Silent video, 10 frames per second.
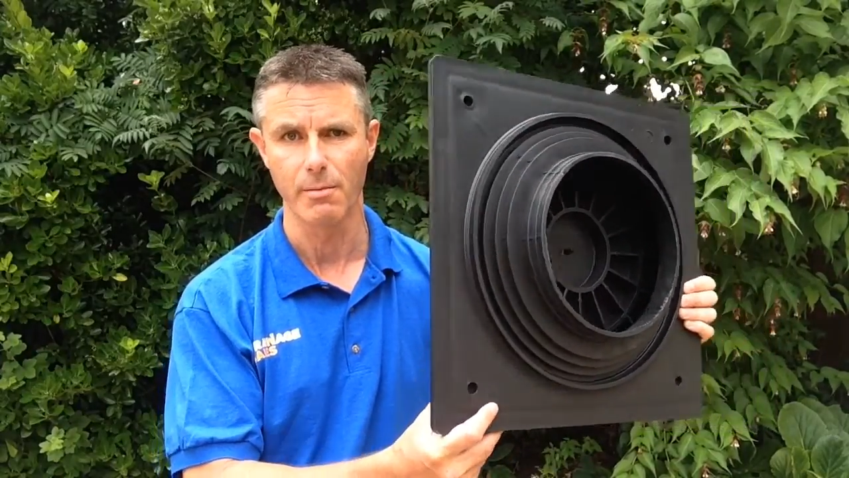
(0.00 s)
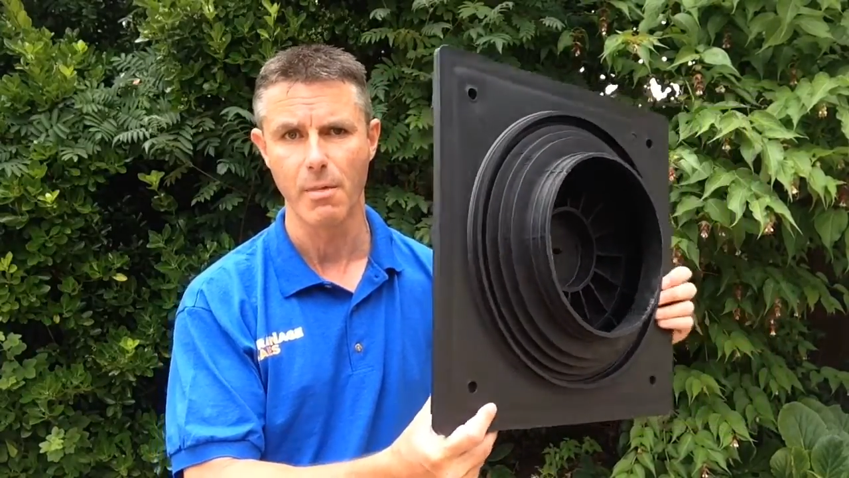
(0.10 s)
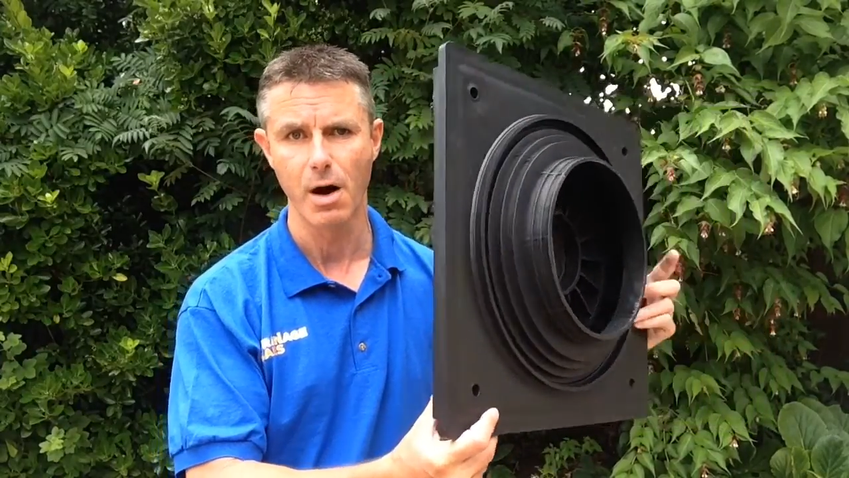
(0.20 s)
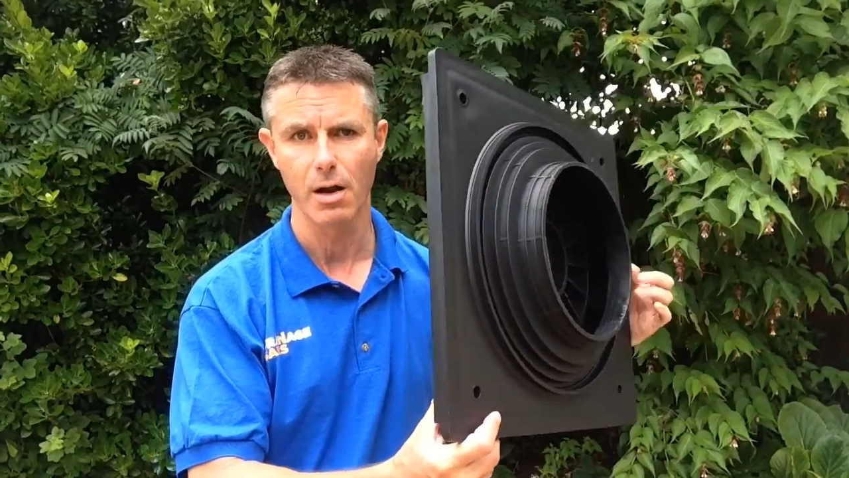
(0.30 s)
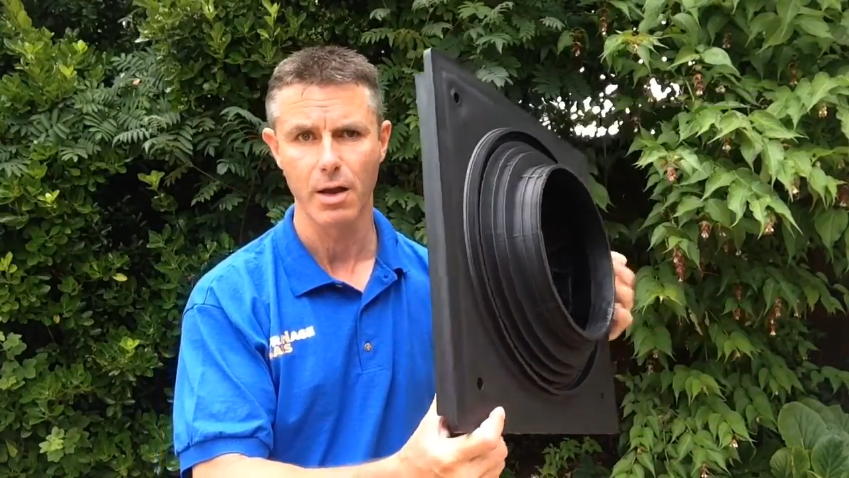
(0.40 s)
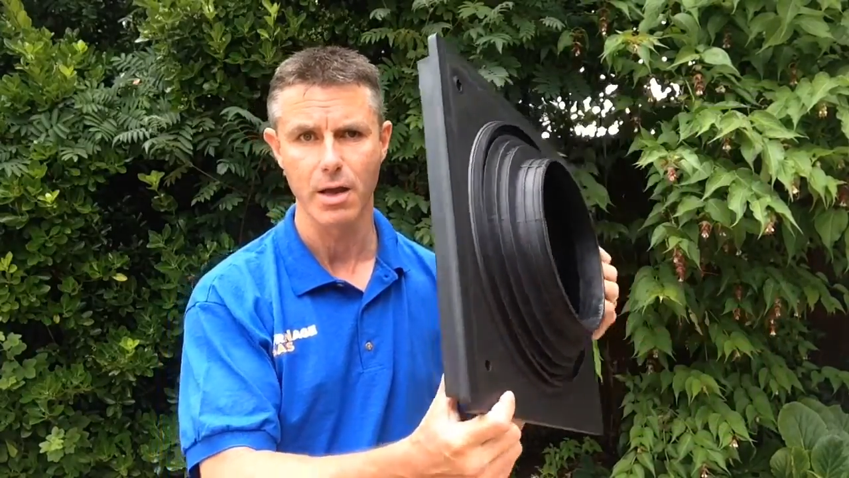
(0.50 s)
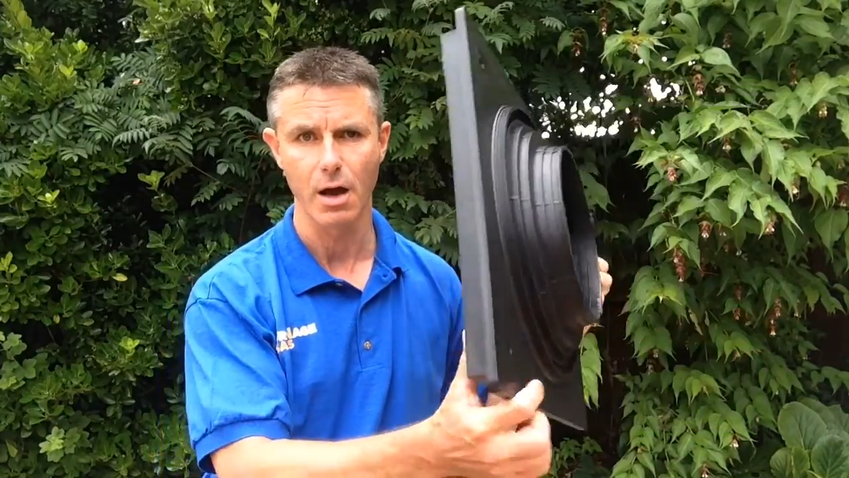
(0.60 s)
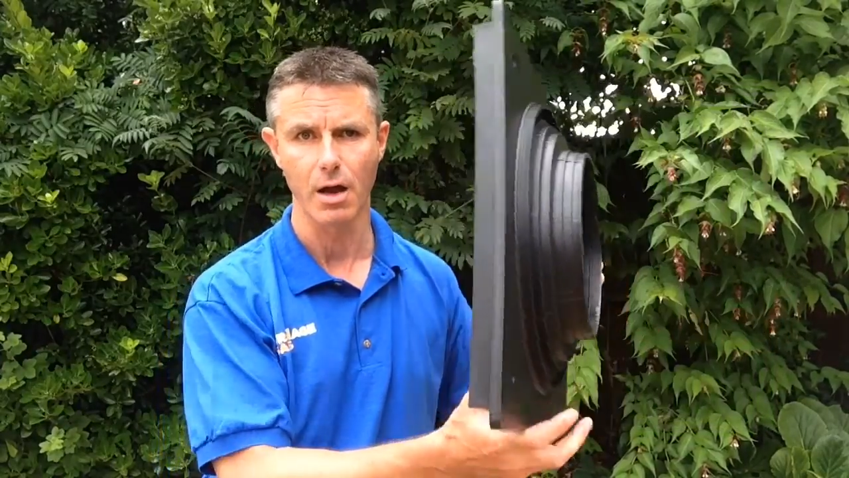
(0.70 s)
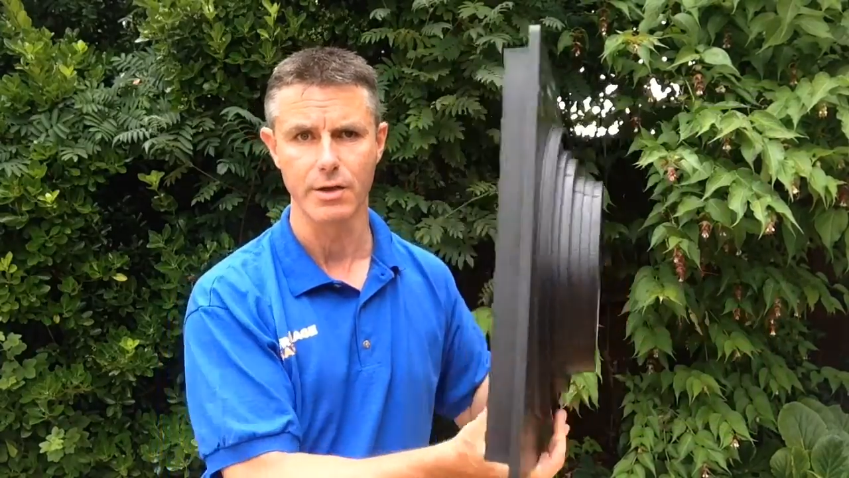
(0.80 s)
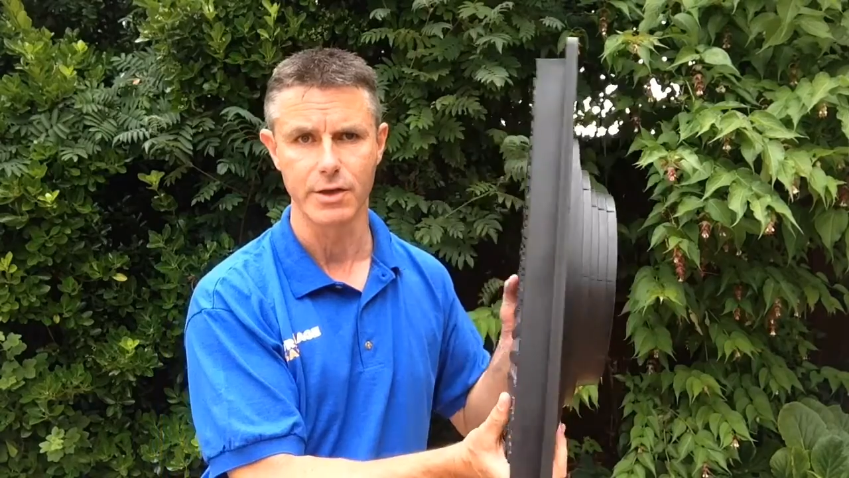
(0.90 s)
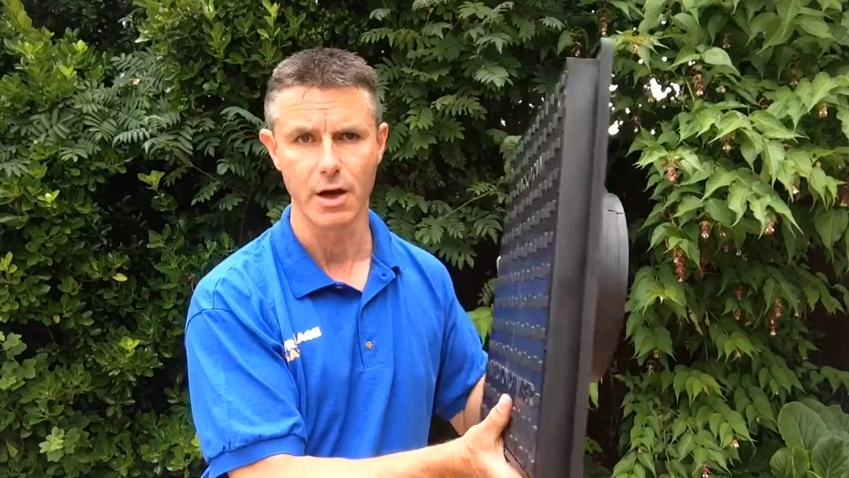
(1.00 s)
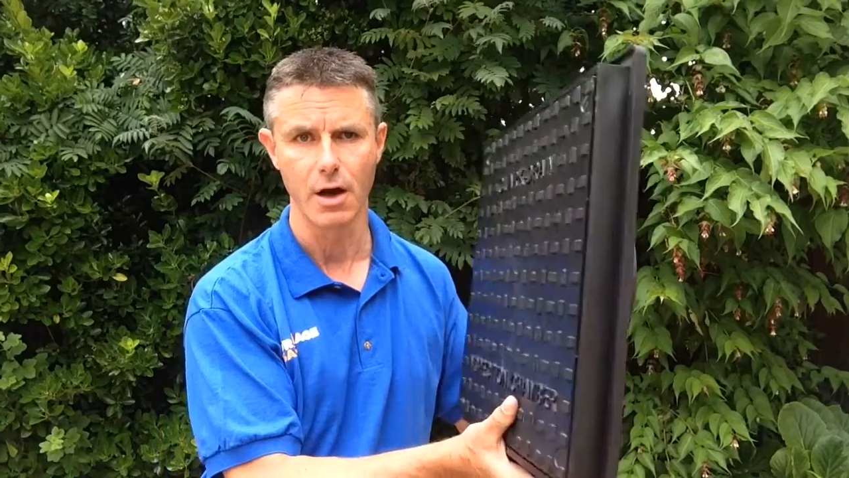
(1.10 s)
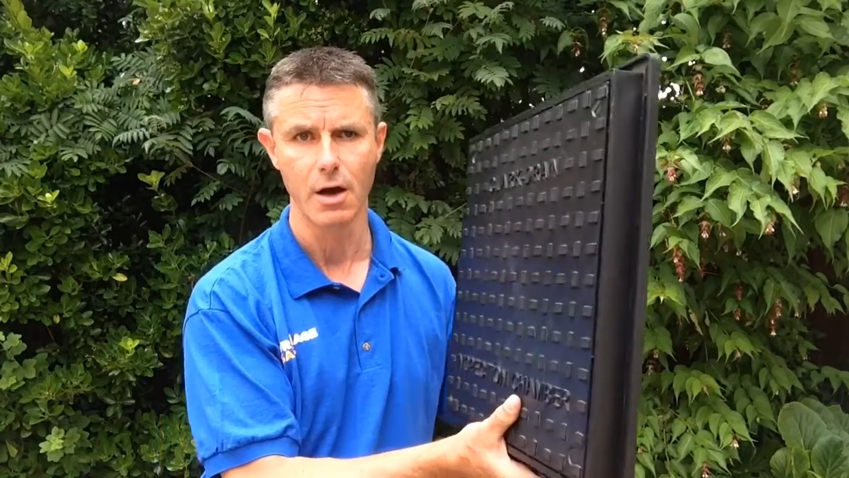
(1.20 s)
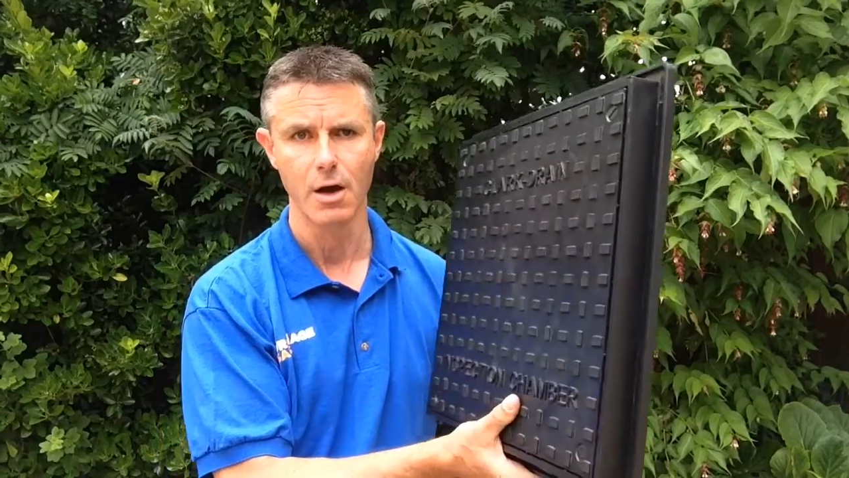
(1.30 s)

Marley, Hunter,